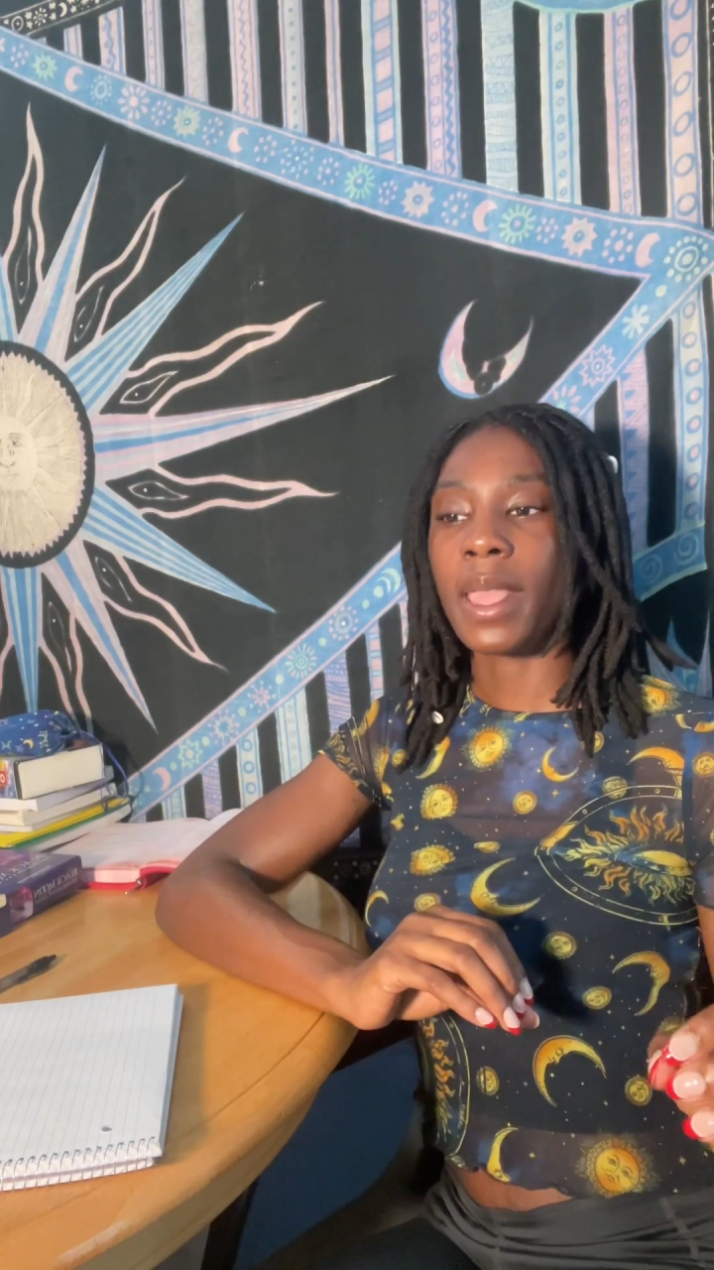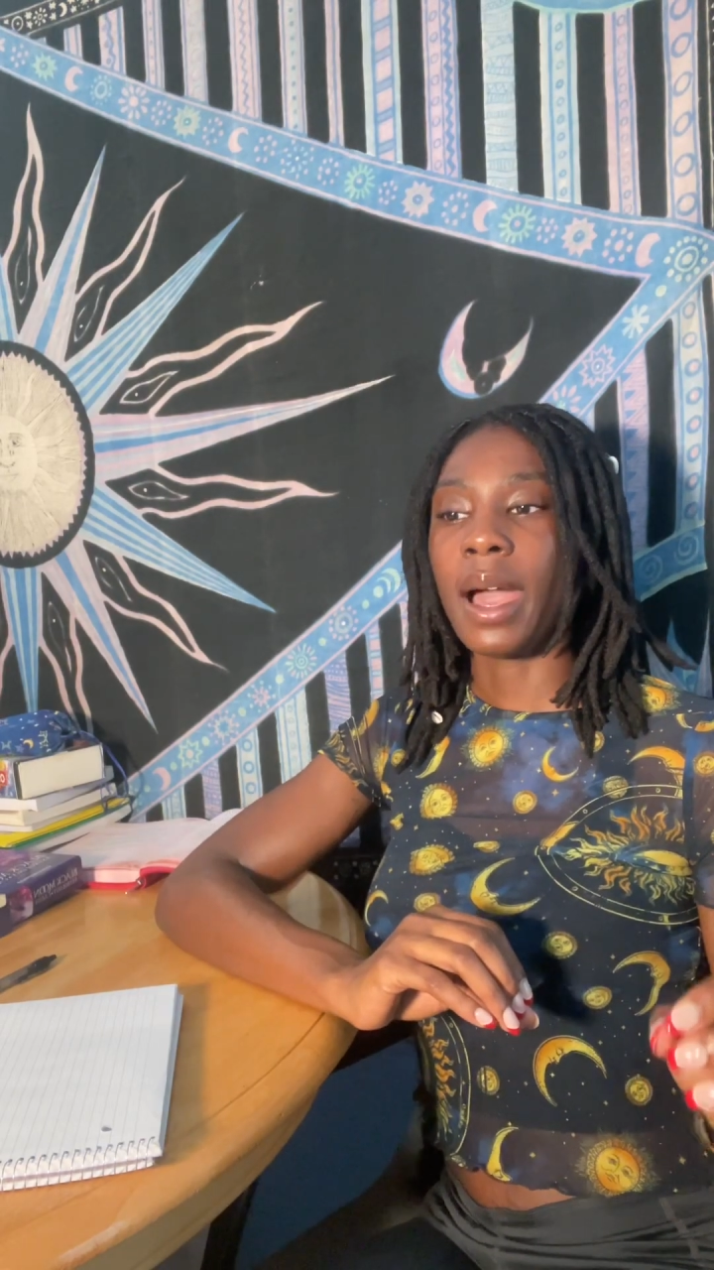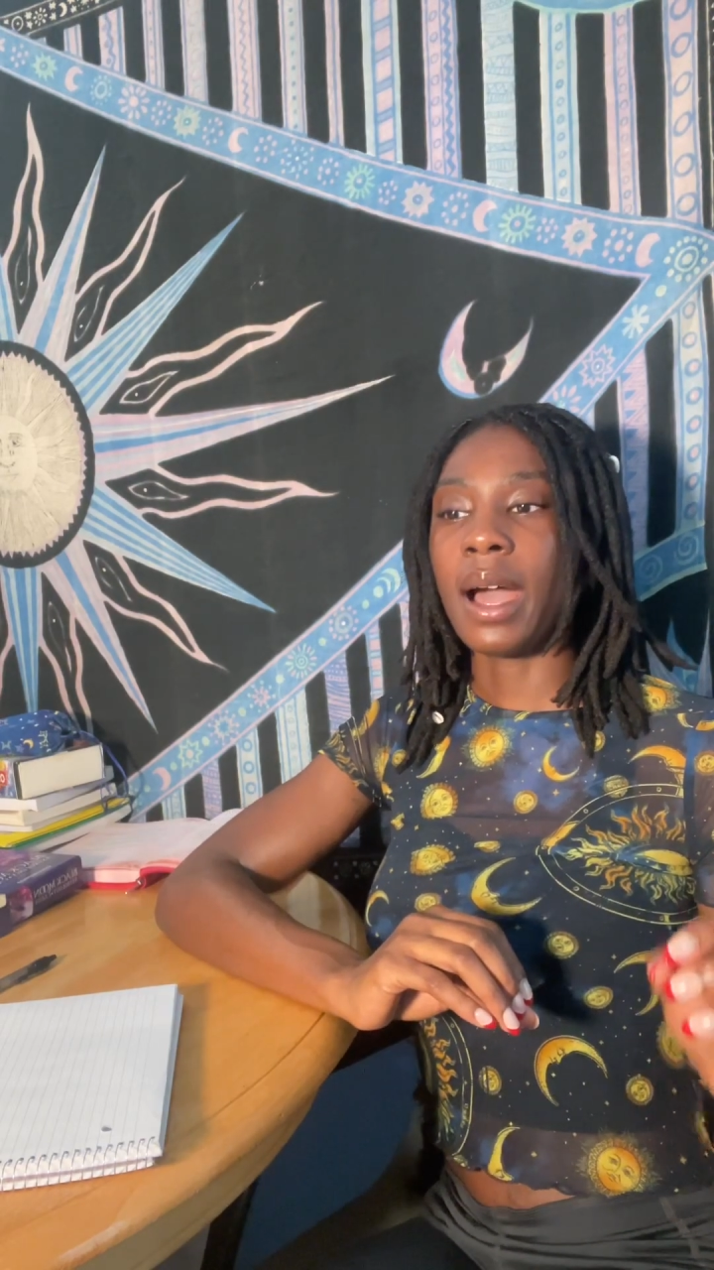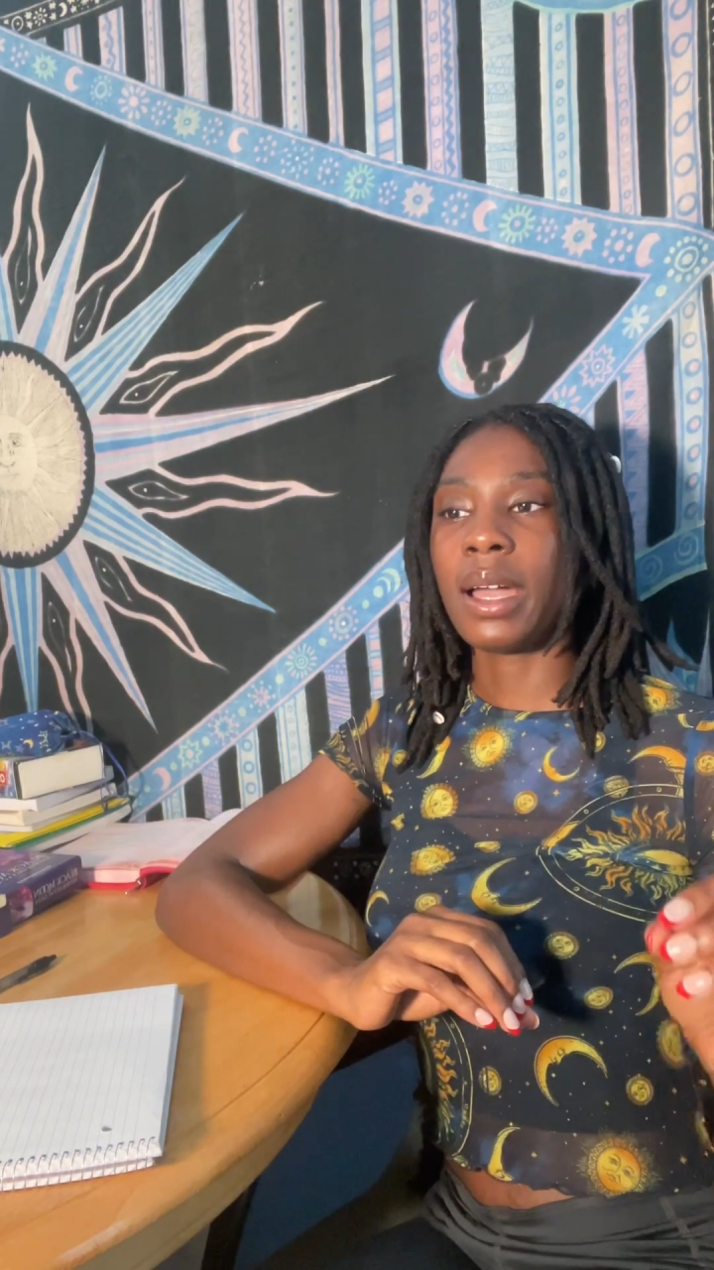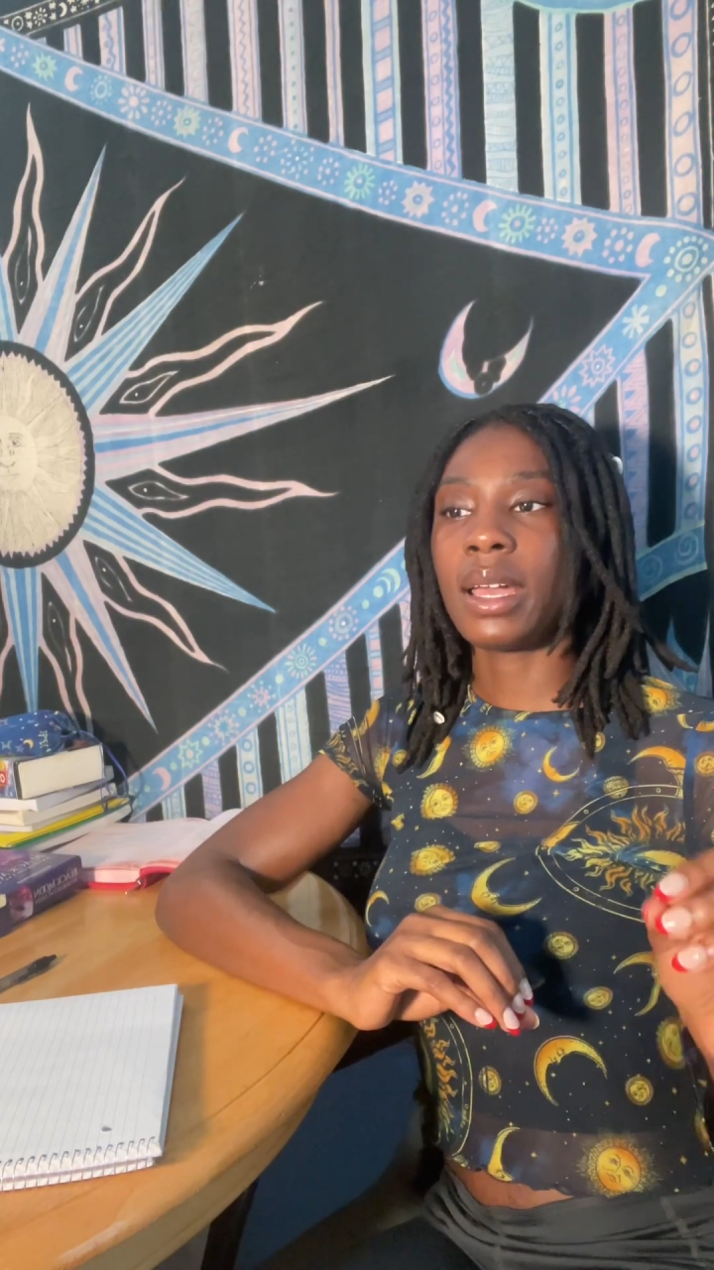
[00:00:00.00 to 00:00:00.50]

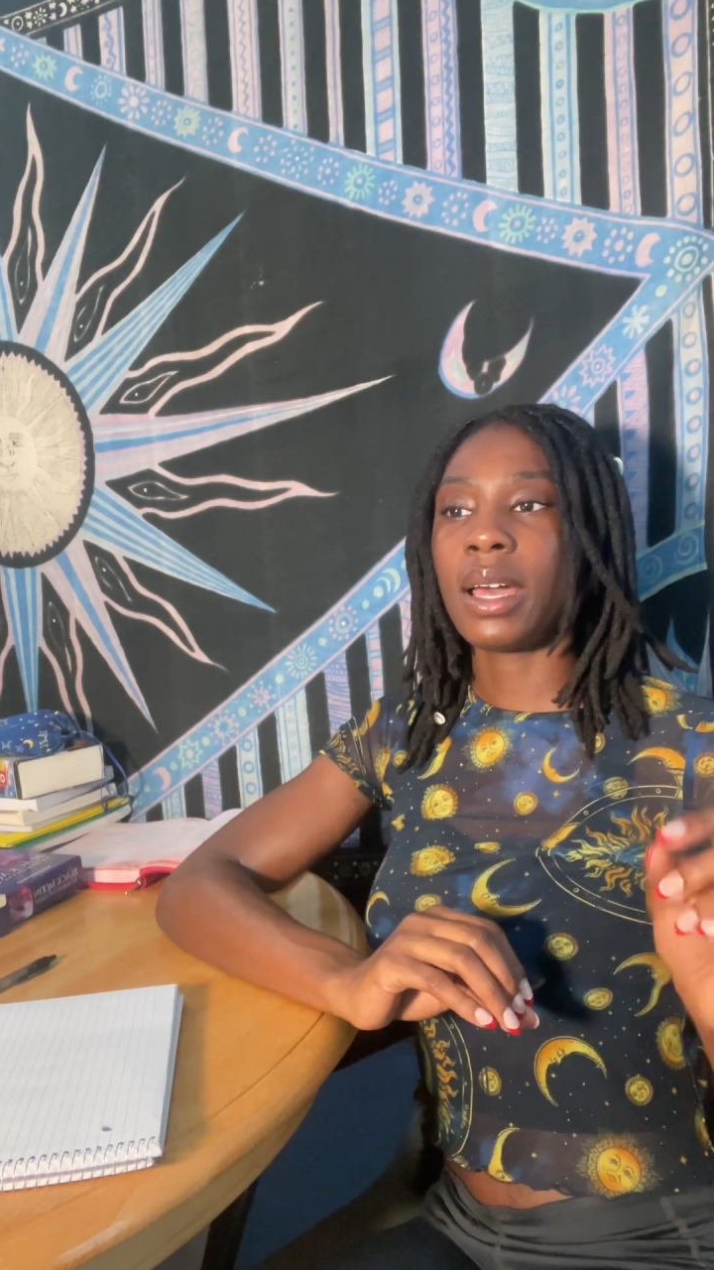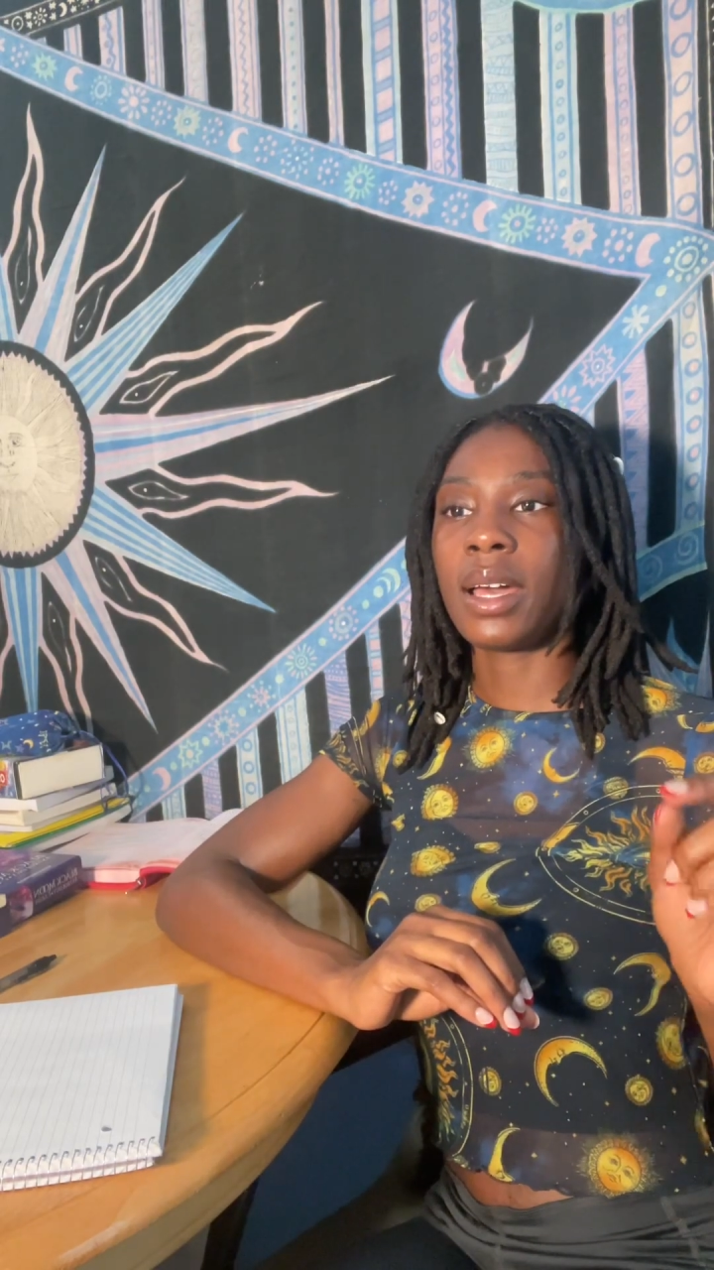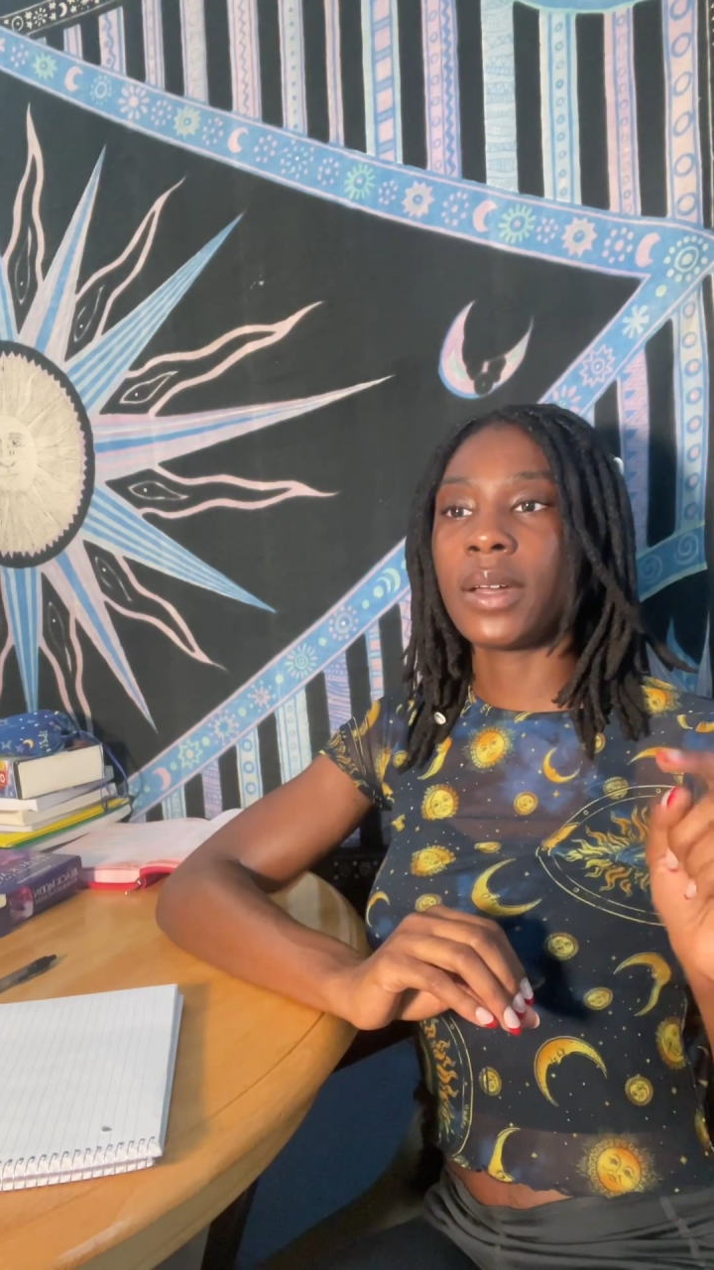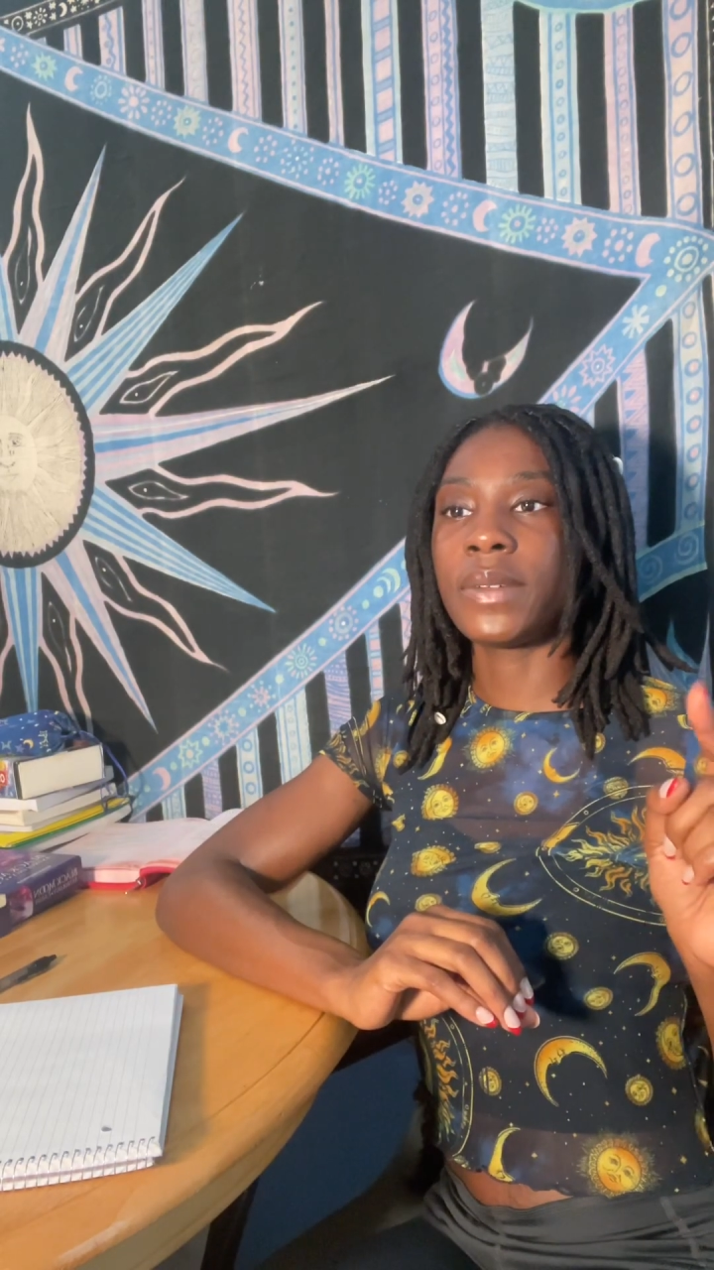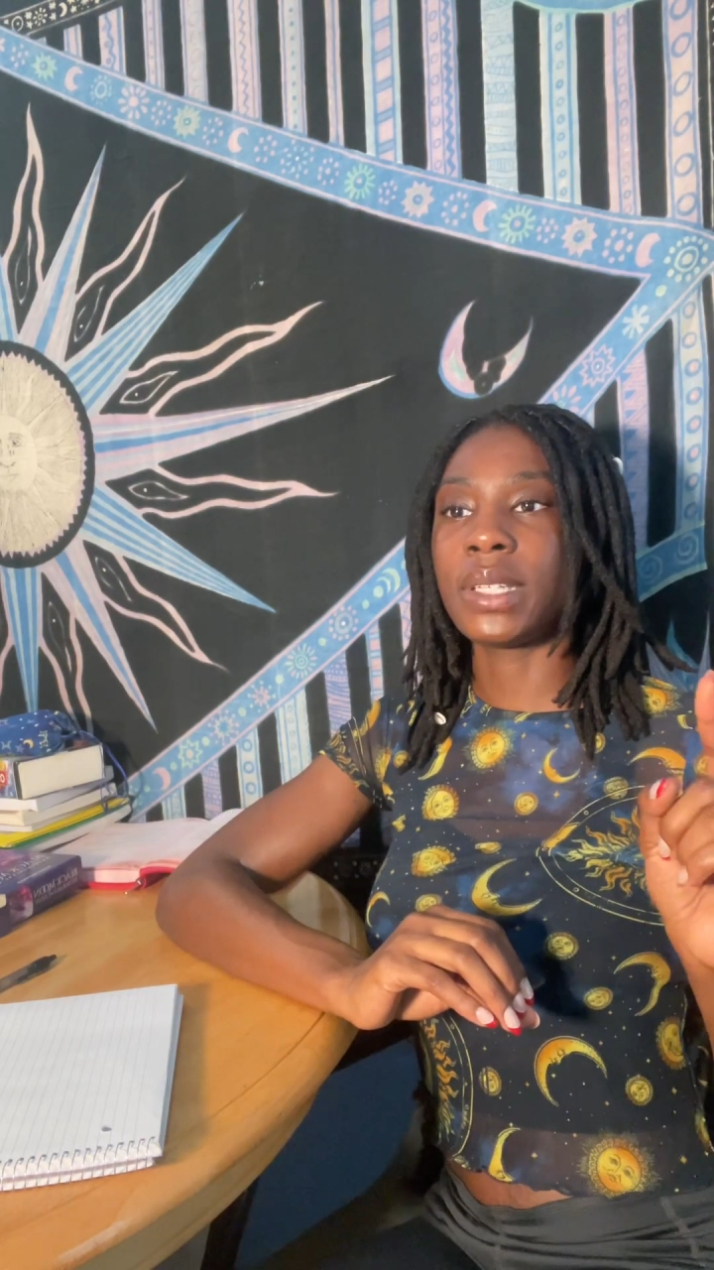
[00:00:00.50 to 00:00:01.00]
I
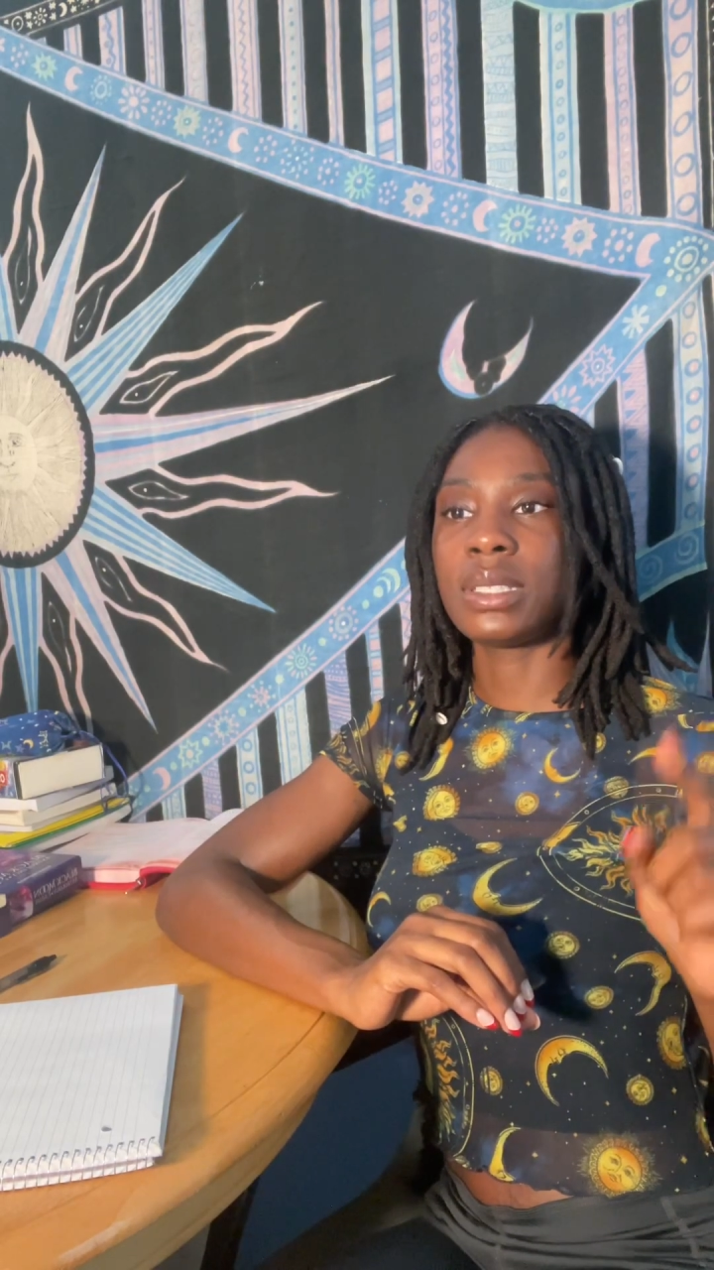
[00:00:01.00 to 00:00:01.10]
have